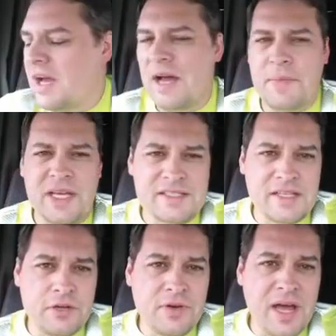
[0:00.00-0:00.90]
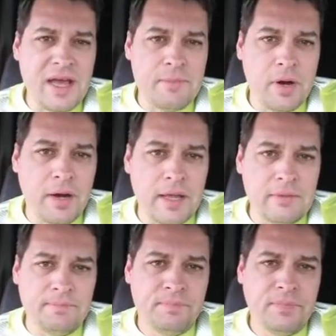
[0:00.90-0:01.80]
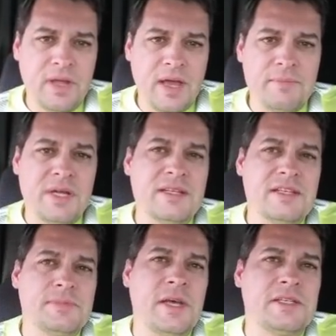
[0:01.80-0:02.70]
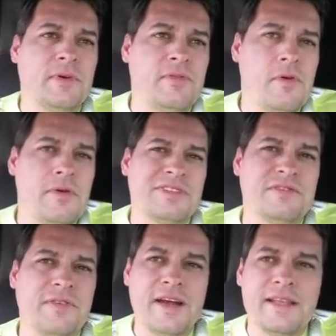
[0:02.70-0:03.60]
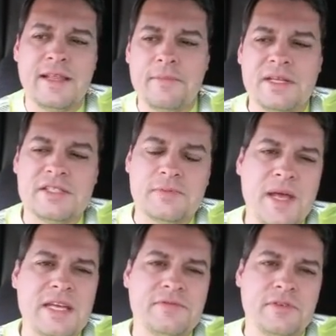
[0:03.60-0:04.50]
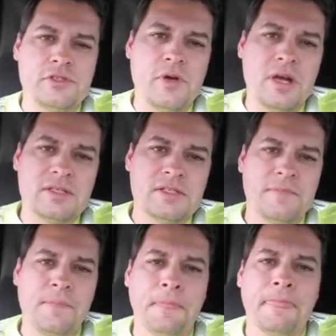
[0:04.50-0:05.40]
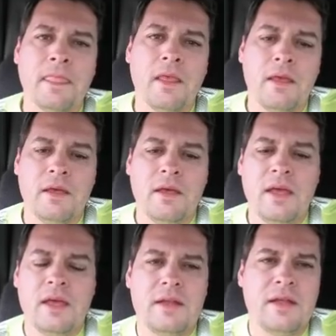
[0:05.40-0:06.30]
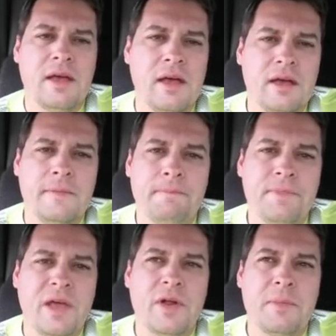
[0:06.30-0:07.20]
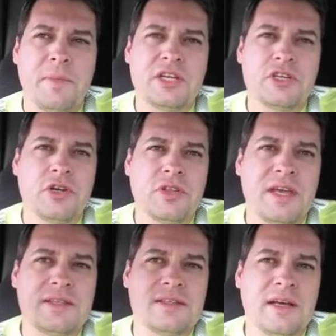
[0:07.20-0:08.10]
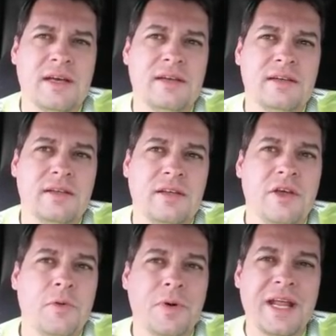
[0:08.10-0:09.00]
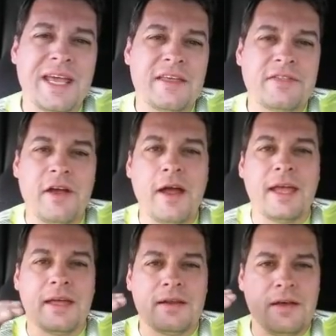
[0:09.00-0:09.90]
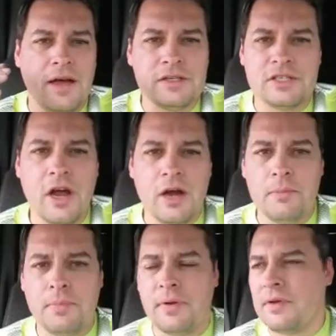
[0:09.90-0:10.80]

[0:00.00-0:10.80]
Uh, because they do not have parking. I've been to this place before. It's very limited space for trucks. And uh, I want to make sure that uh, when I get there, I can untarp,